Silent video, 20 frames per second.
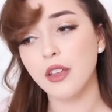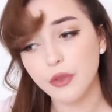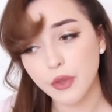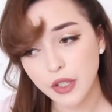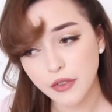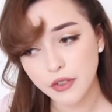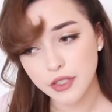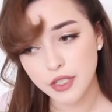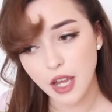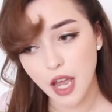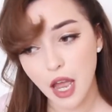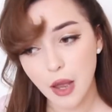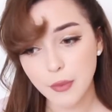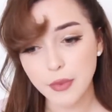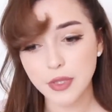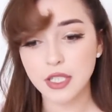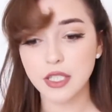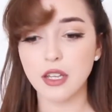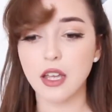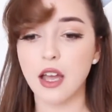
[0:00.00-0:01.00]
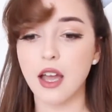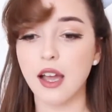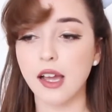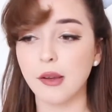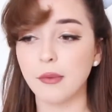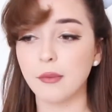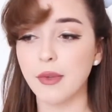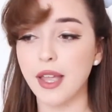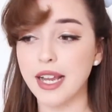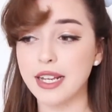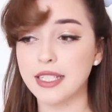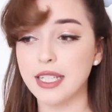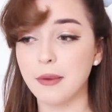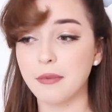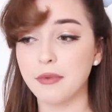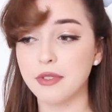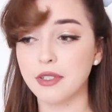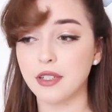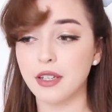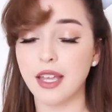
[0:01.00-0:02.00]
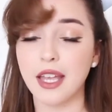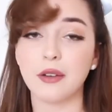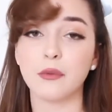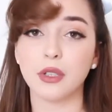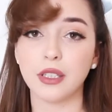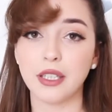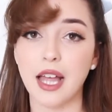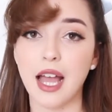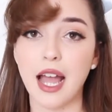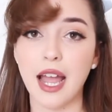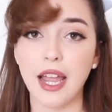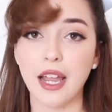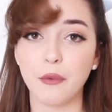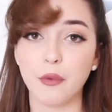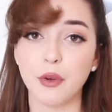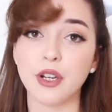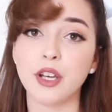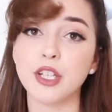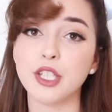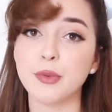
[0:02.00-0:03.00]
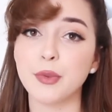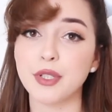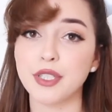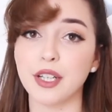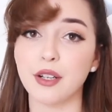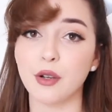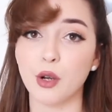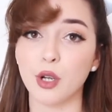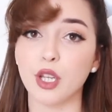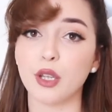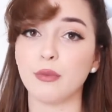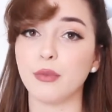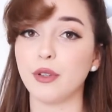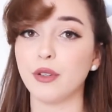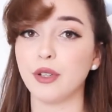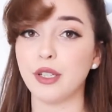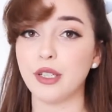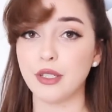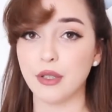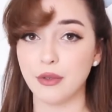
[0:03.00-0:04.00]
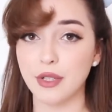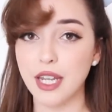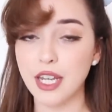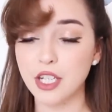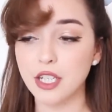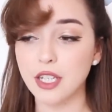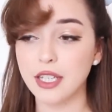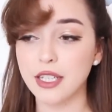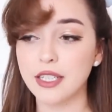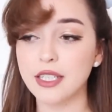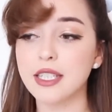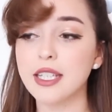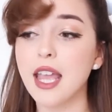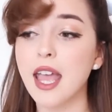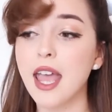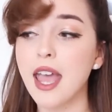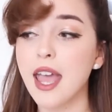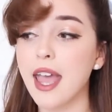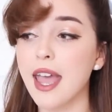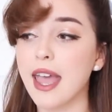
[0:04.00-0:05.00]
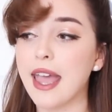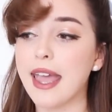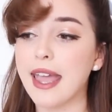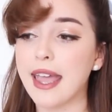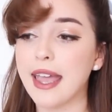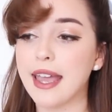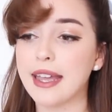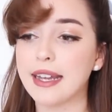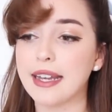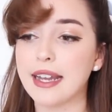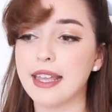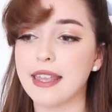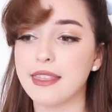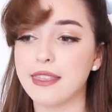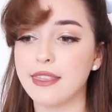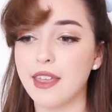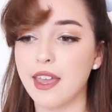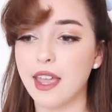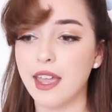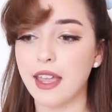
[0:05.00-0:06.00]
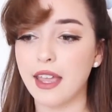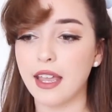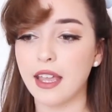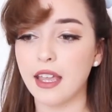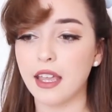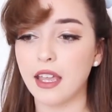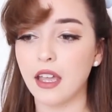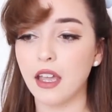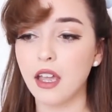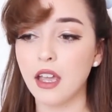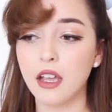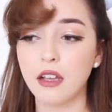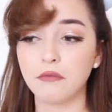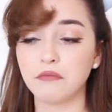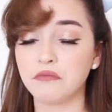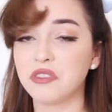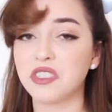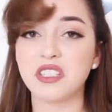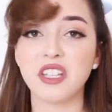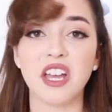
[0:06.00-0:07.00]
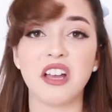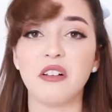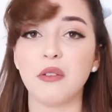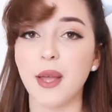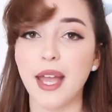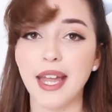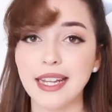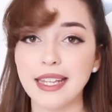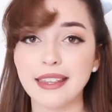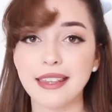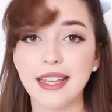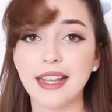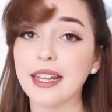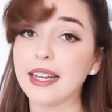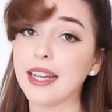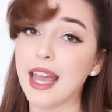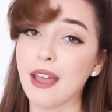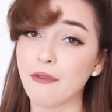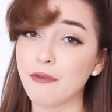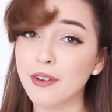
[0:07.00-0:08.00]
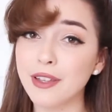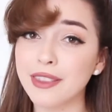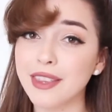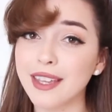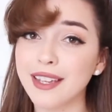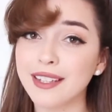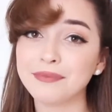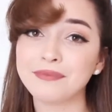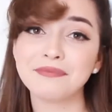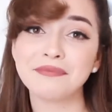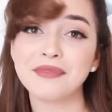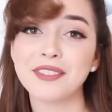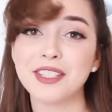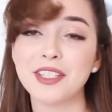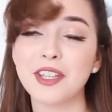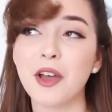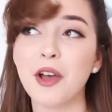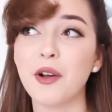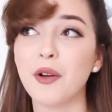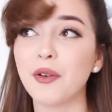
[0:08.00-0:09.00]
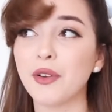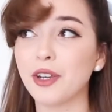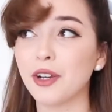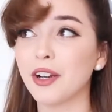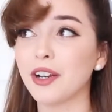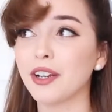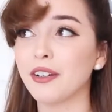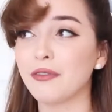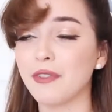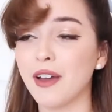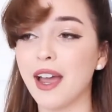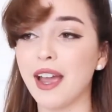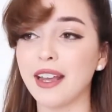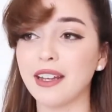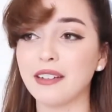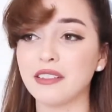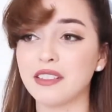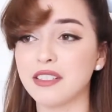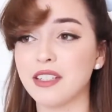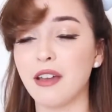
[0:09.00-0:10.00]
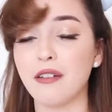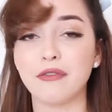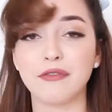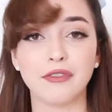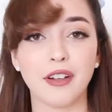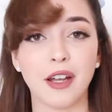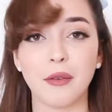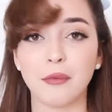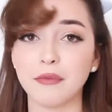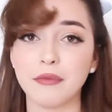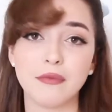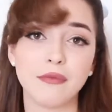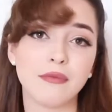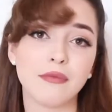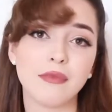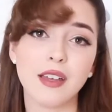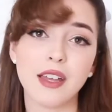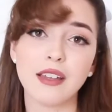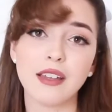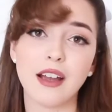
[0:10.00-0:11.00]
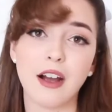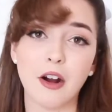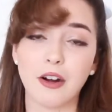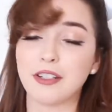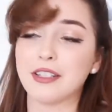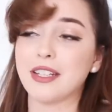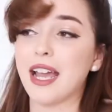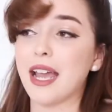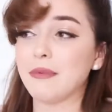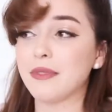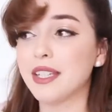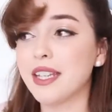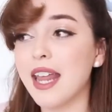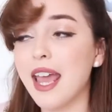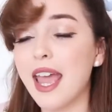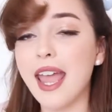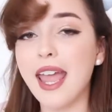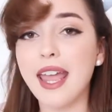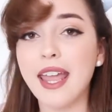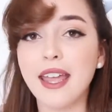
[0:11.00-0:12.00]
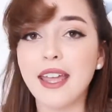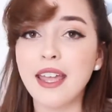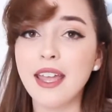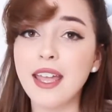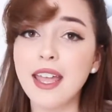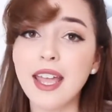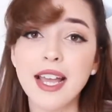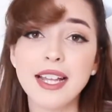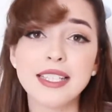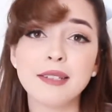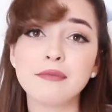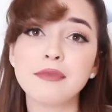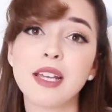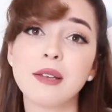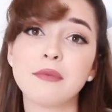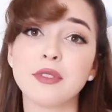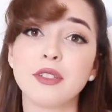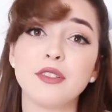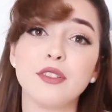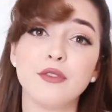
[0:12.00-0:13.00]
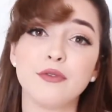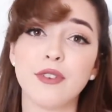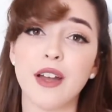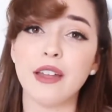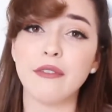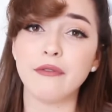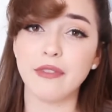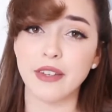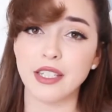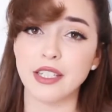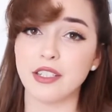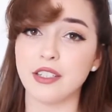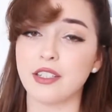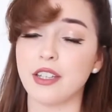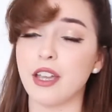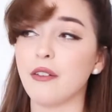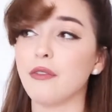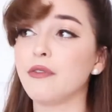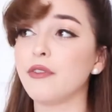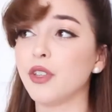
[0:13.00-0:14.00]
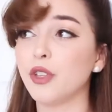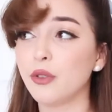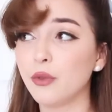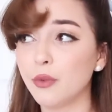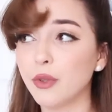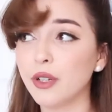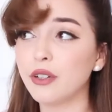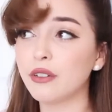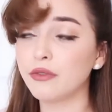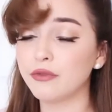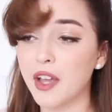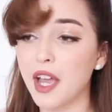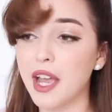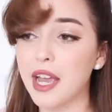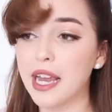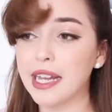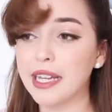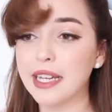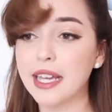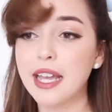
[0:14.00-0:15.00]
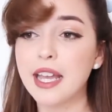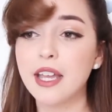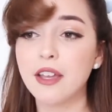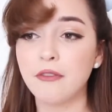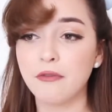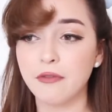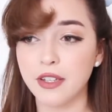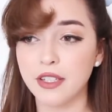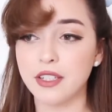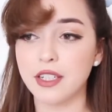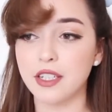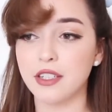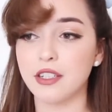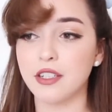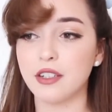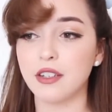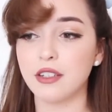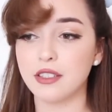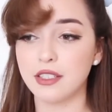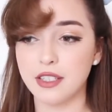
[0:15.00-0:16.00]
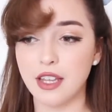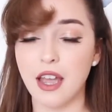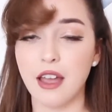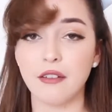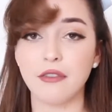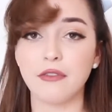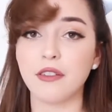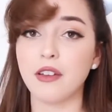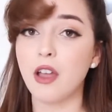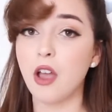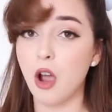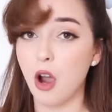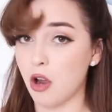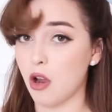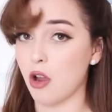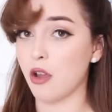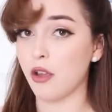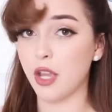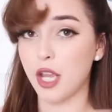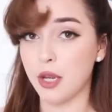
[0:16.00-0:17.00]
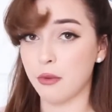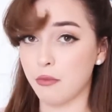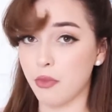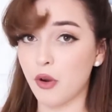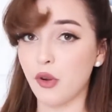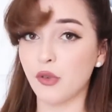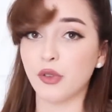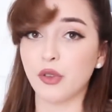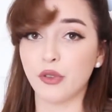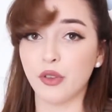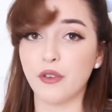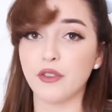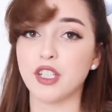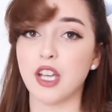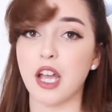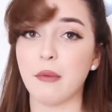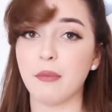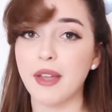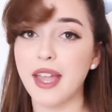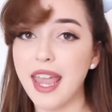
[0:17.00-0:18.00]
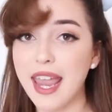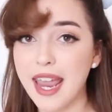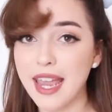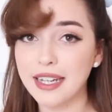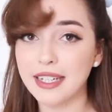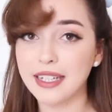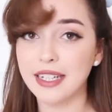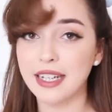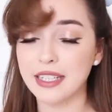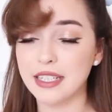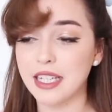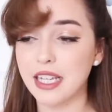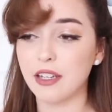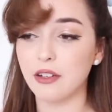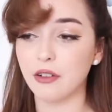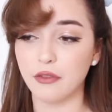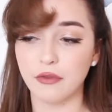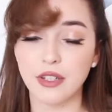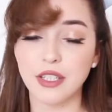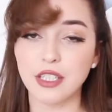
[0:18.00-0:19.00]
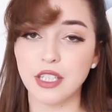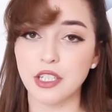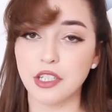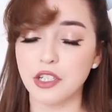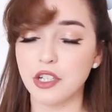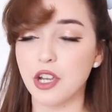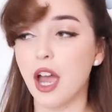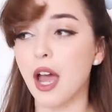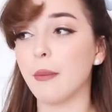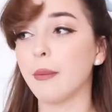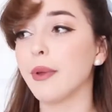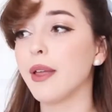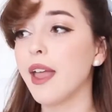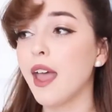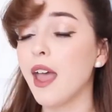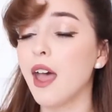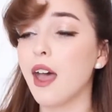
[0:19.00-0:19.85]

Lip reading: Thrift shops accept and rely 100% on community donations, and they sell anything and everything. So you're gonna find stuff from our time today, and sometimes you do find vintage stuff. You will find vintage stuff in both the thrift shop and an antique or vintage shop.